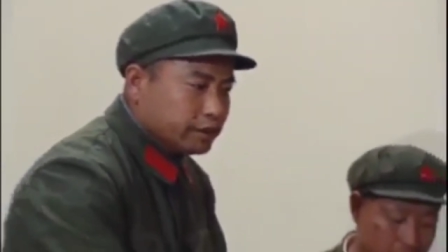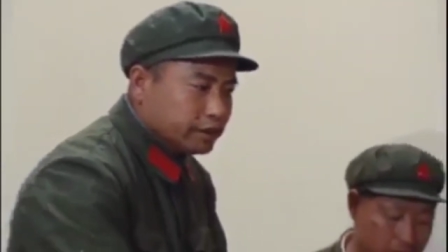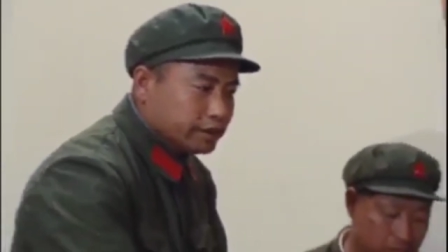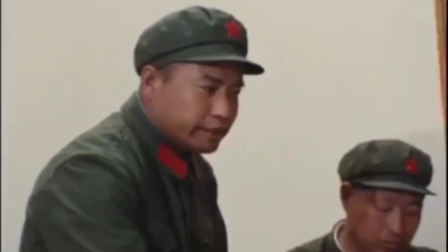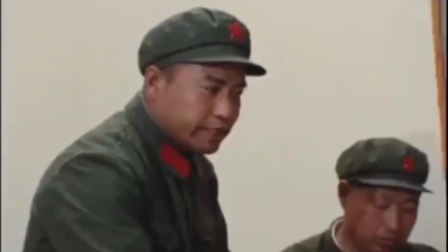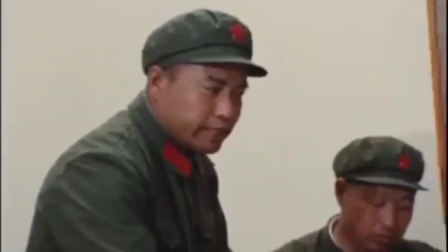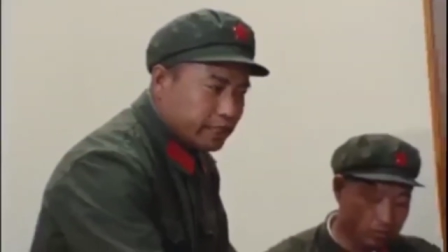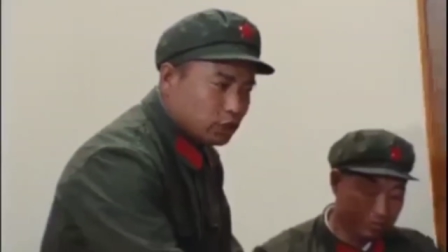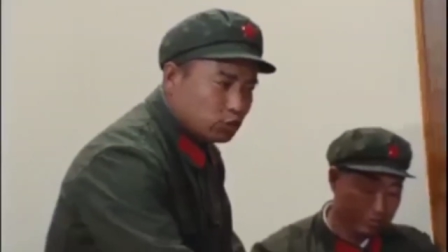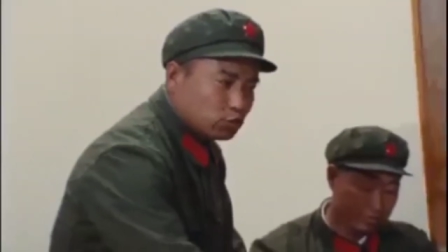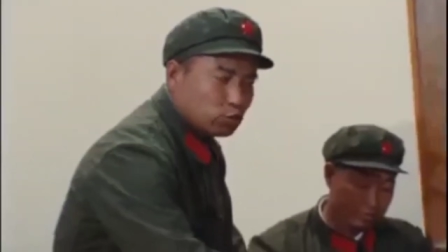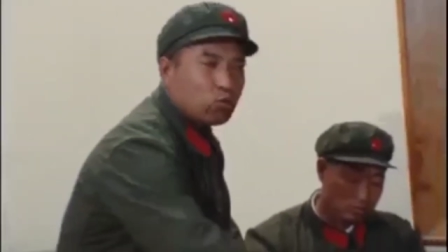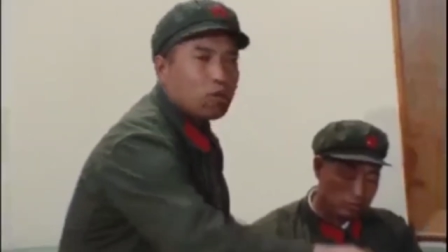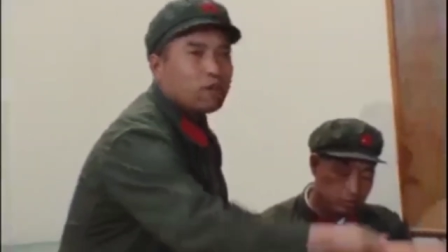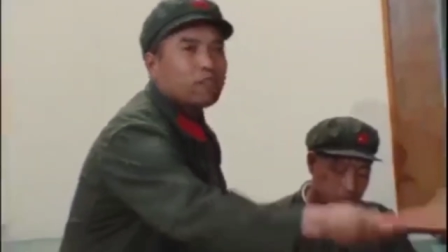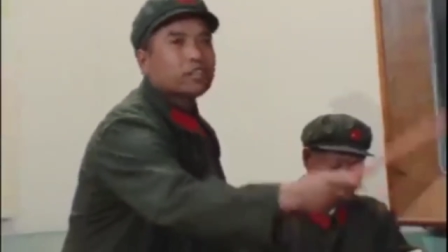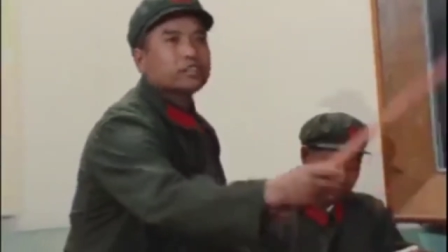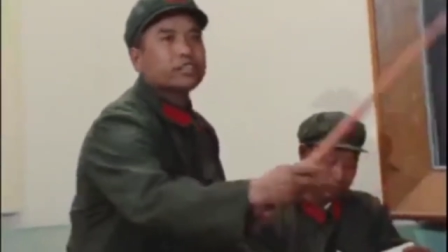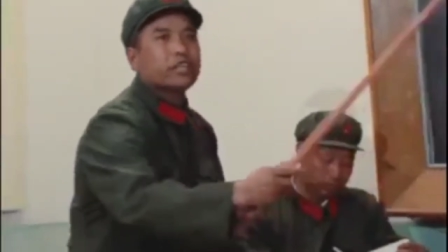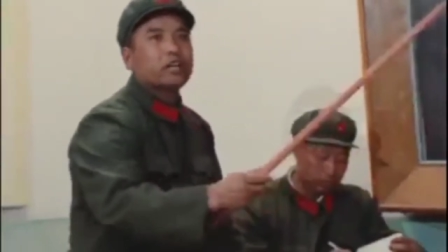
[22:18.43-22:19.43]
dented a
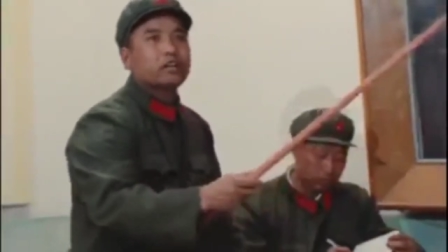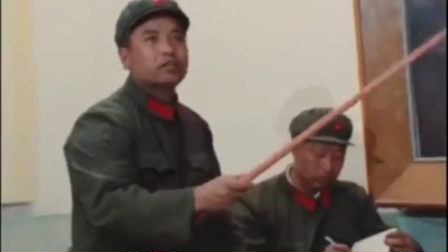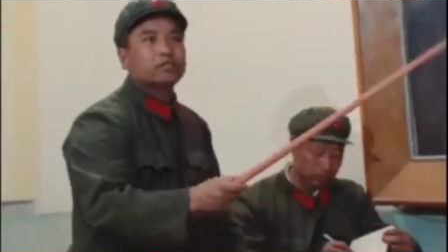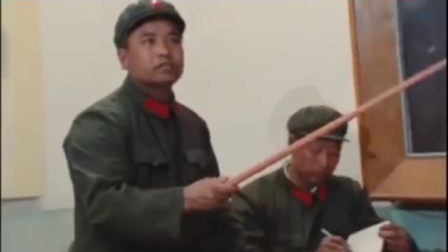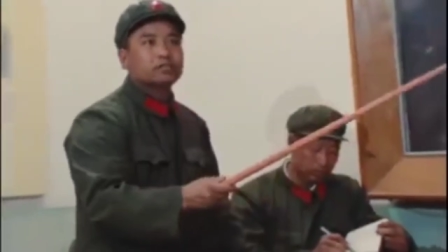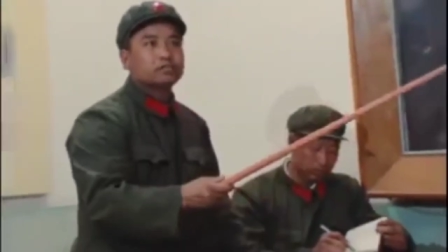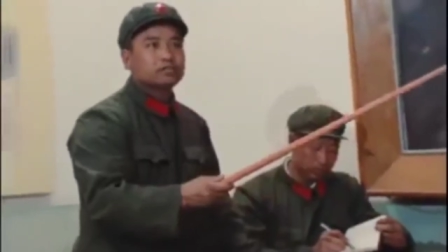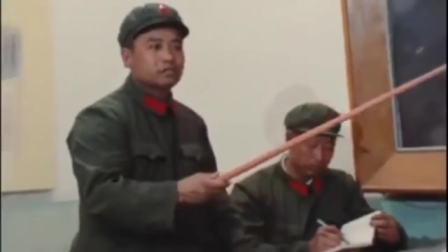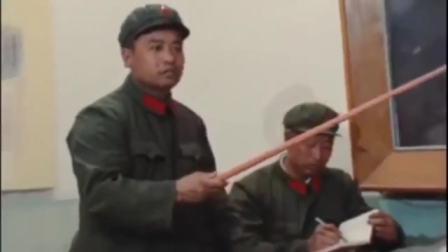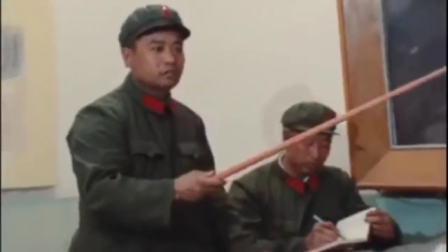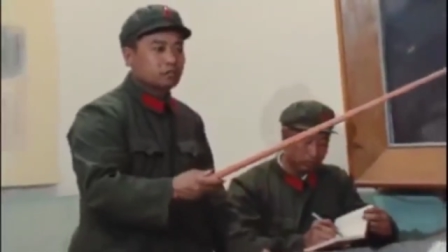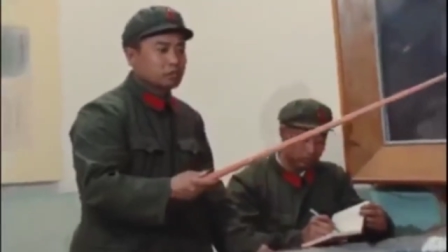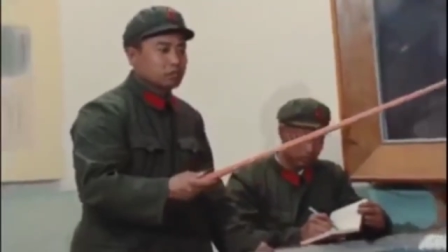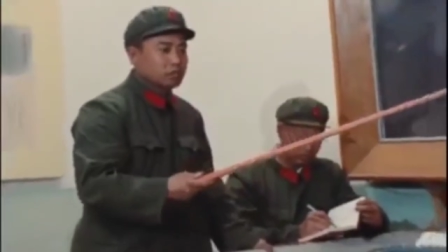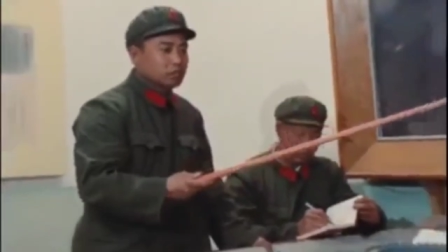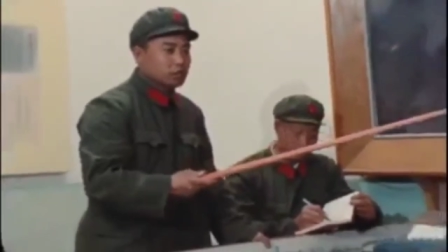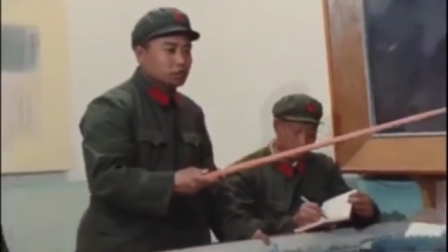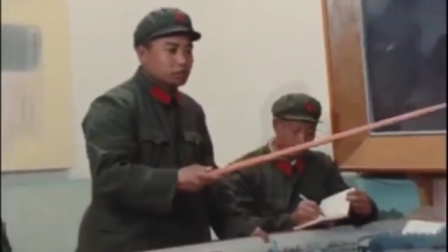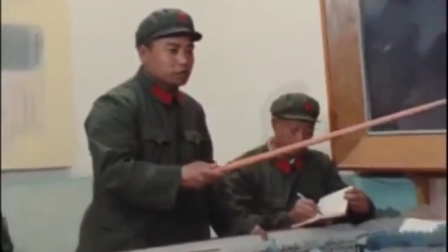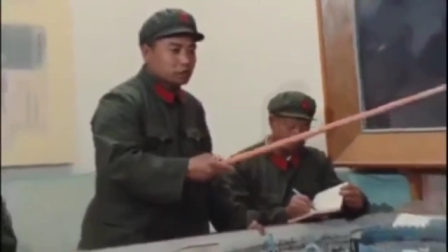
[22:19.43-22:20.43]
lot of ordinary people's
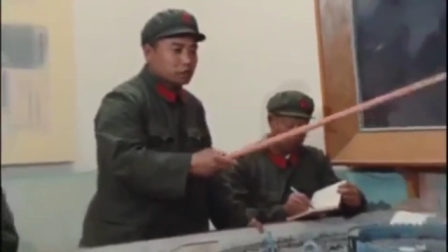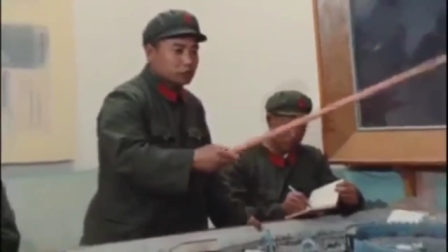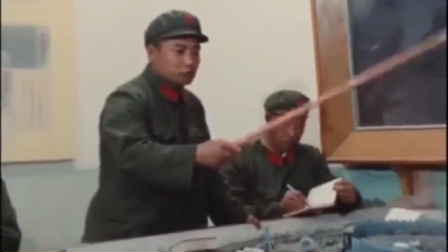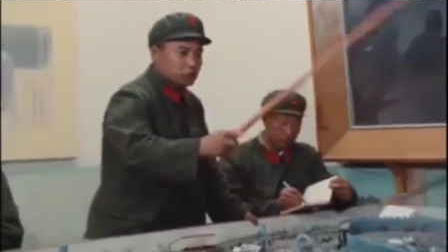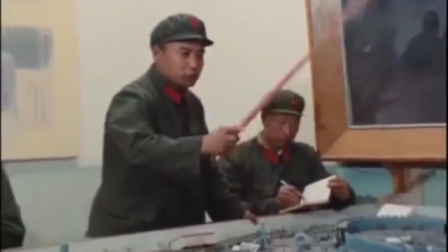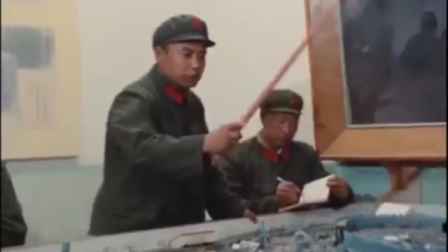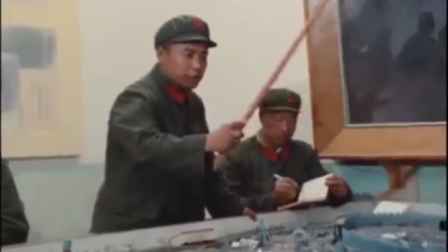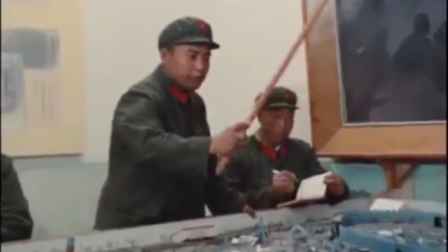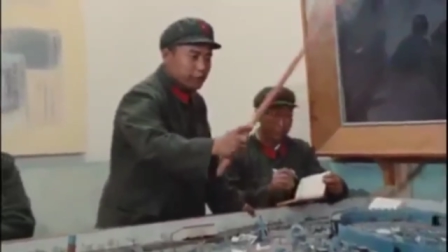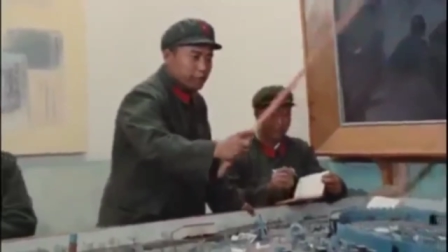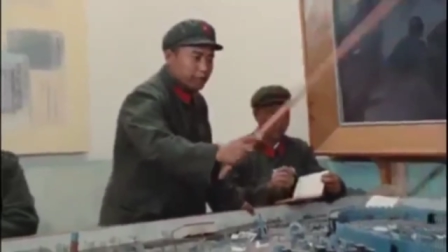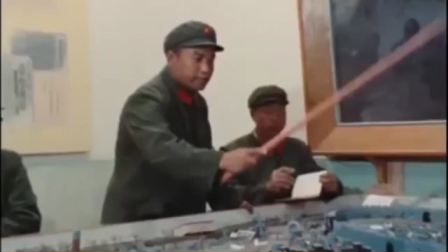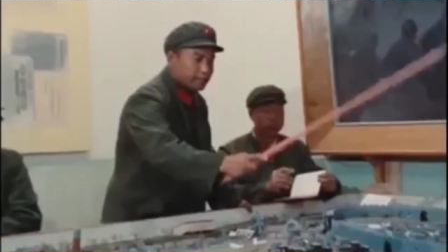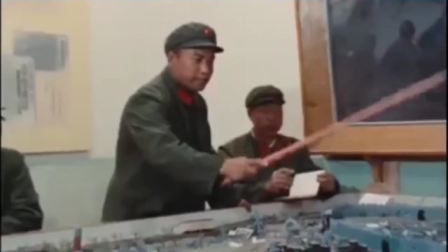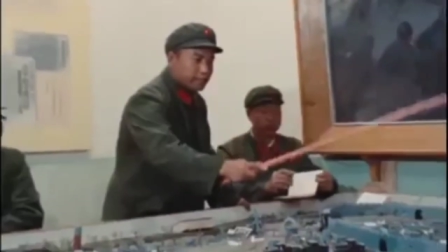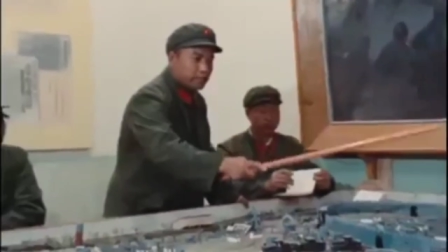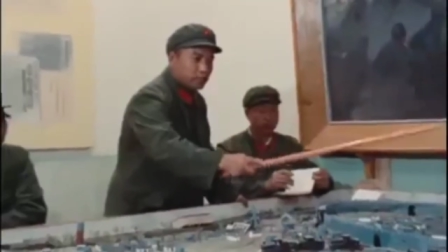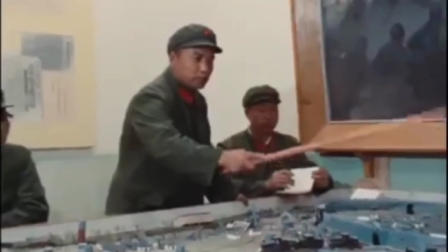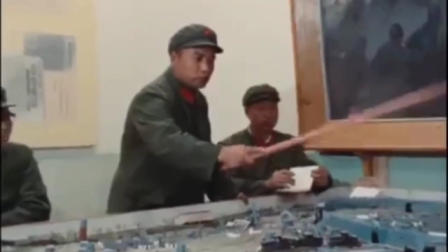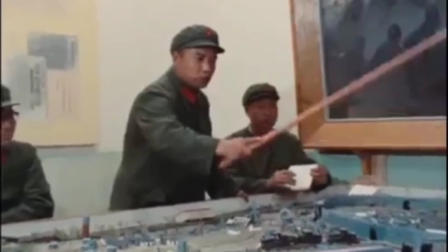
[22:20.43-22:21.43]
faith
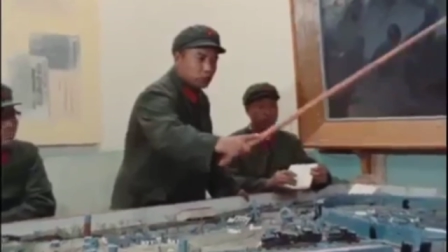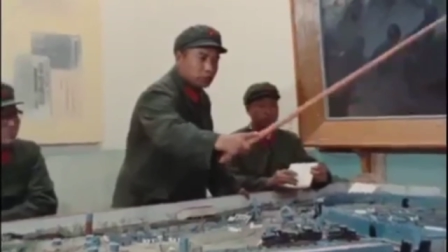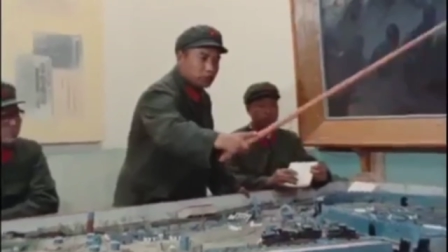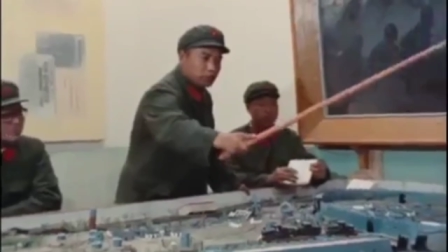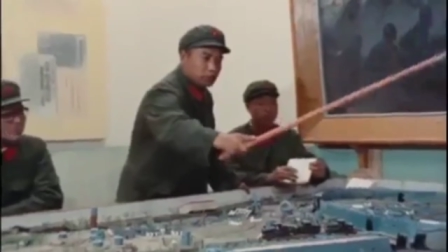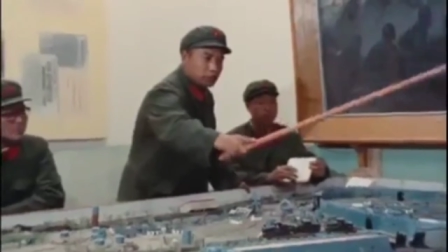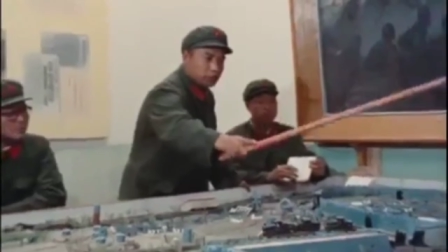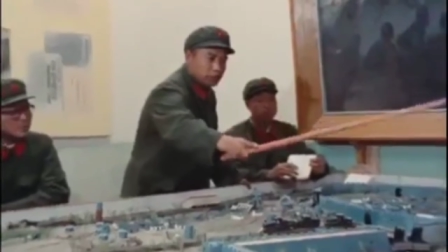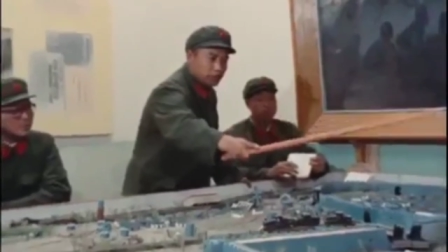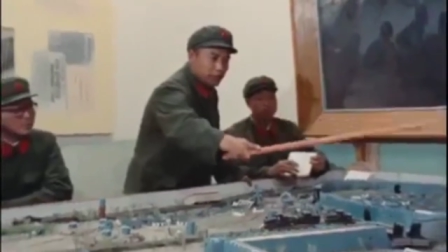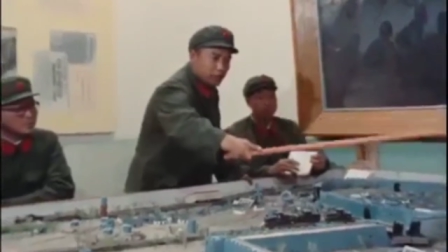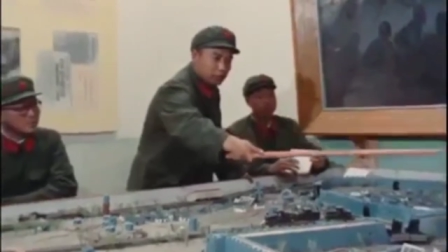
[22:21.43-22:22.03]
in, in the event